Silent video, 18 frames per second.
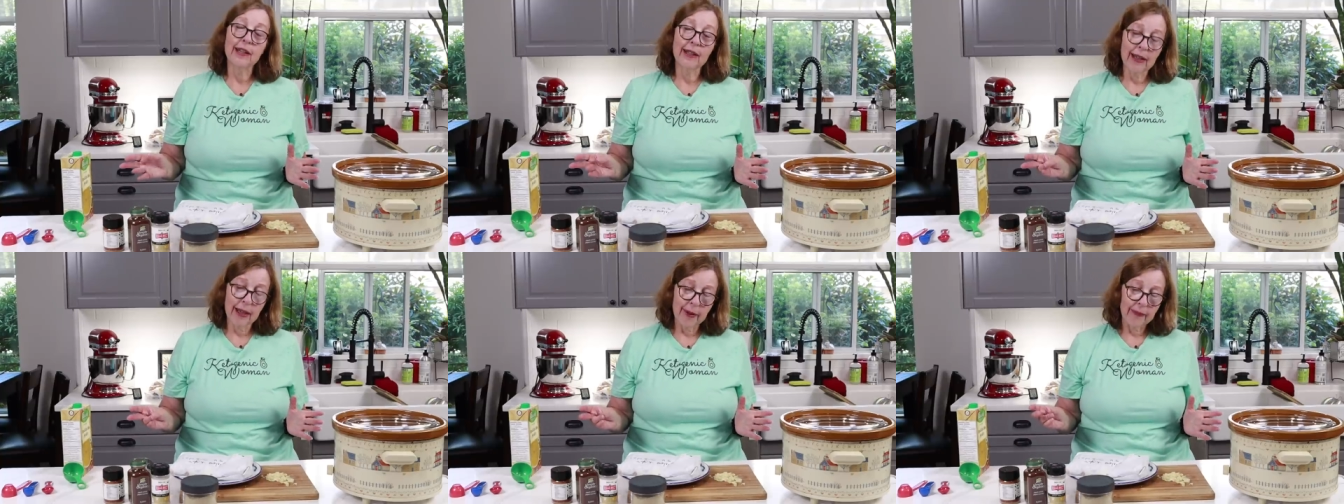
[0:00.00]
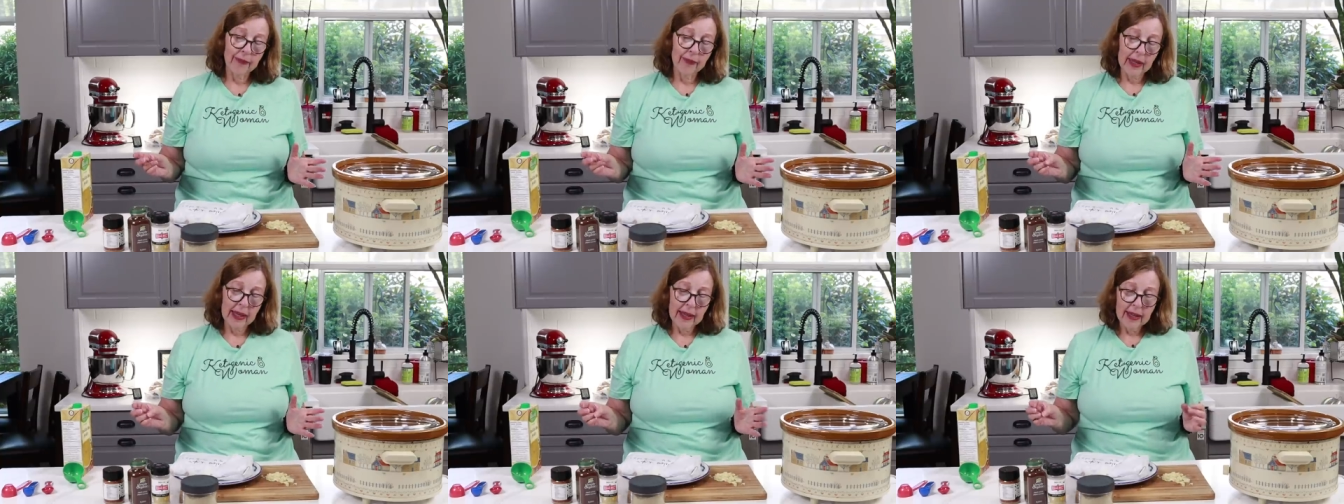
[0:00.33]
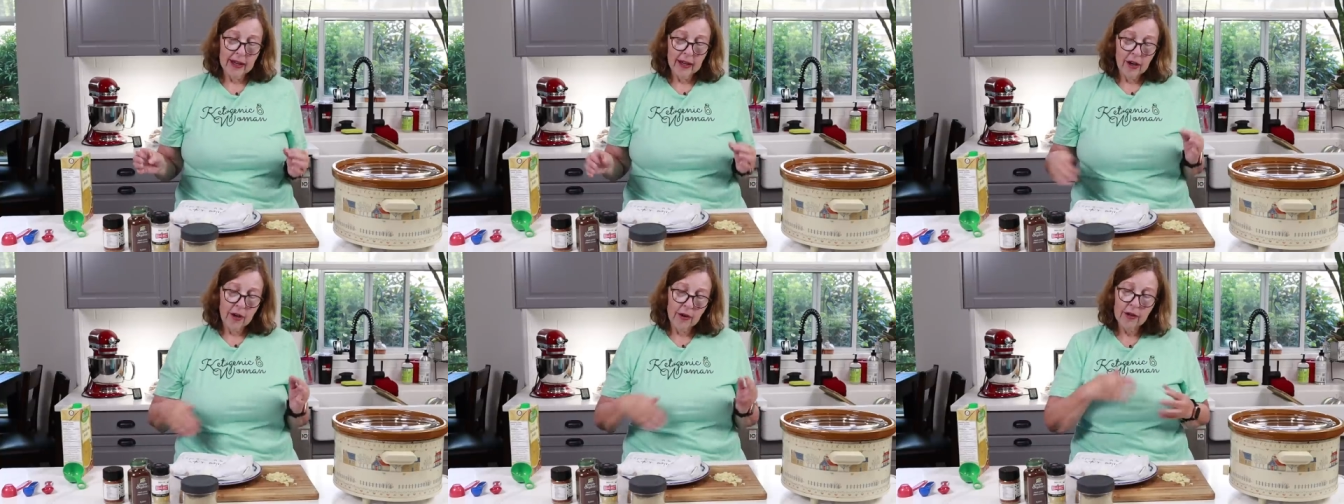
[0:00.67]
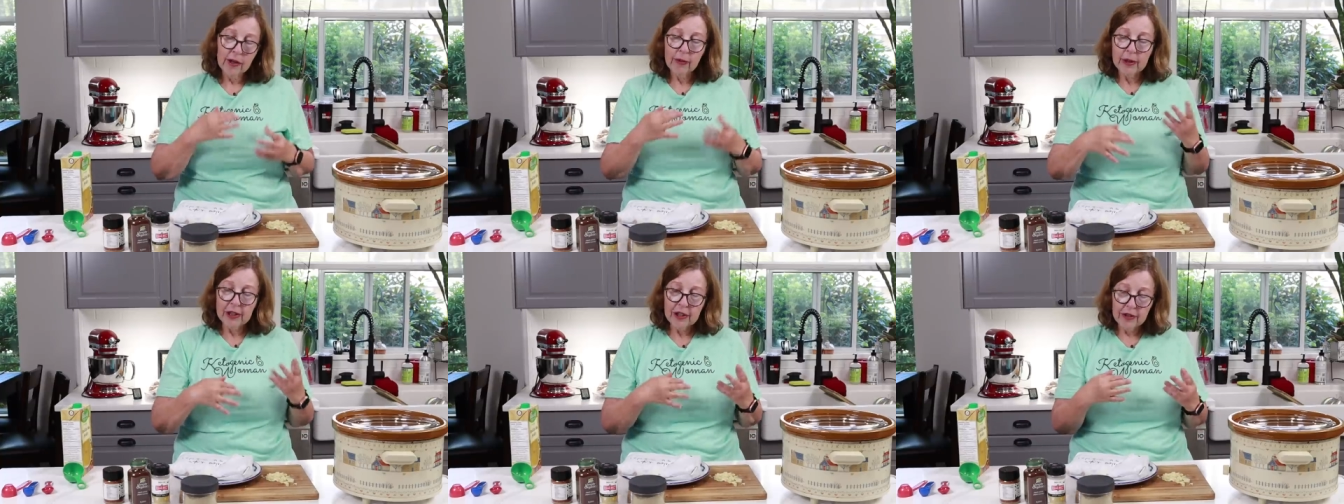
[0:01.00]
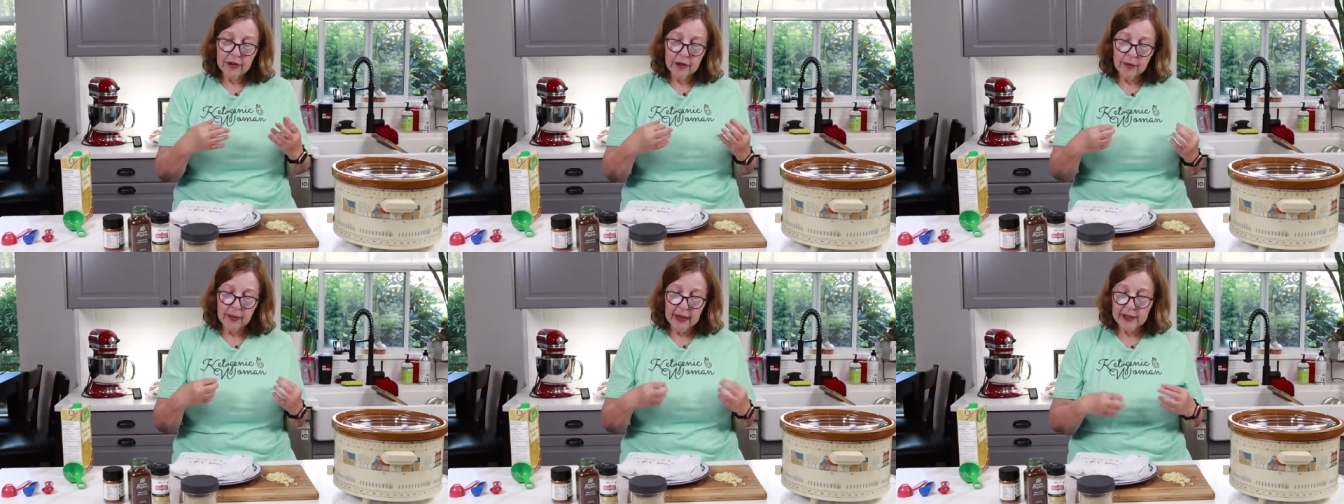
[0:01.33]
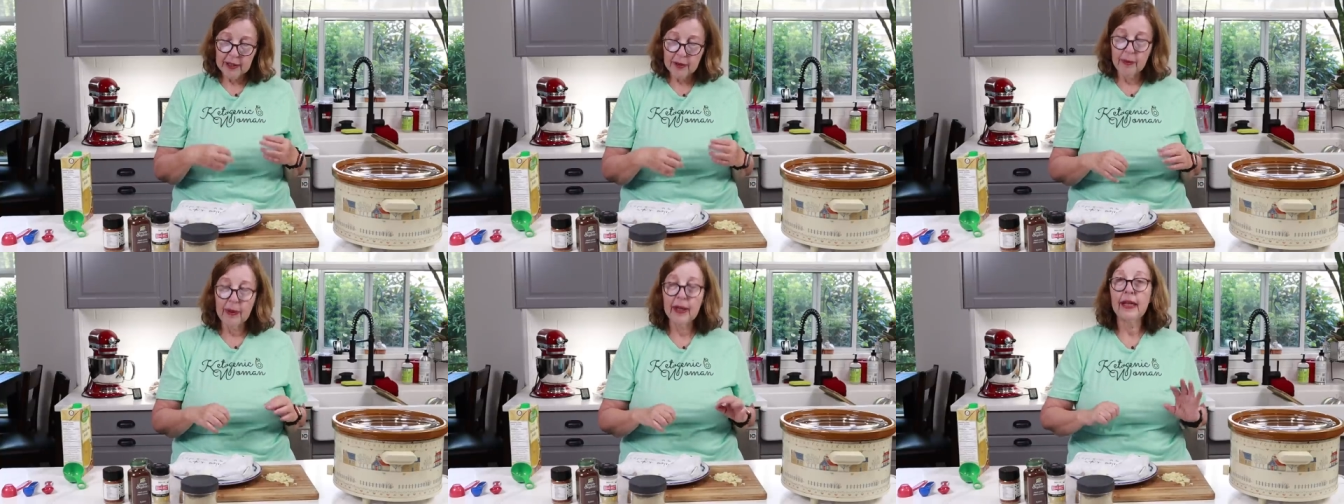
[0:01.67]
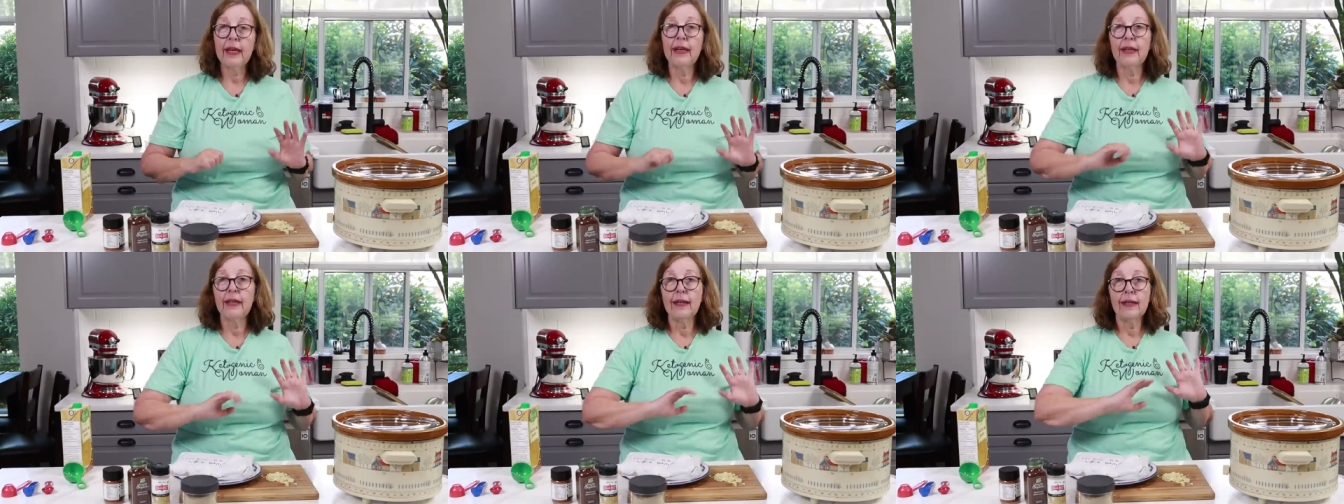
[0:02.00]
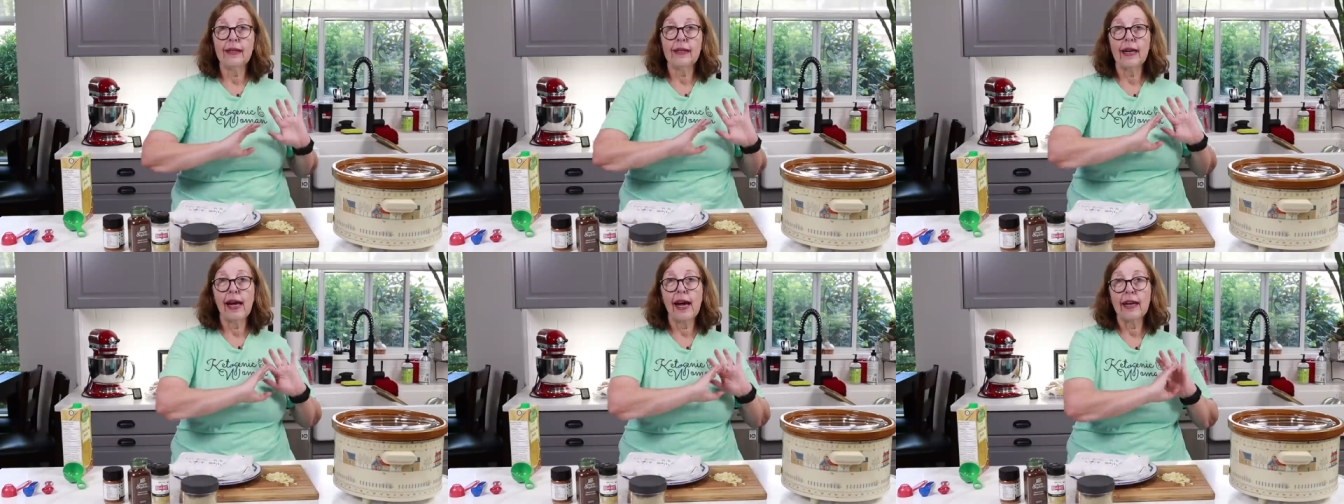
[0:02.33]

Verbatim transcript: Um, her original recipe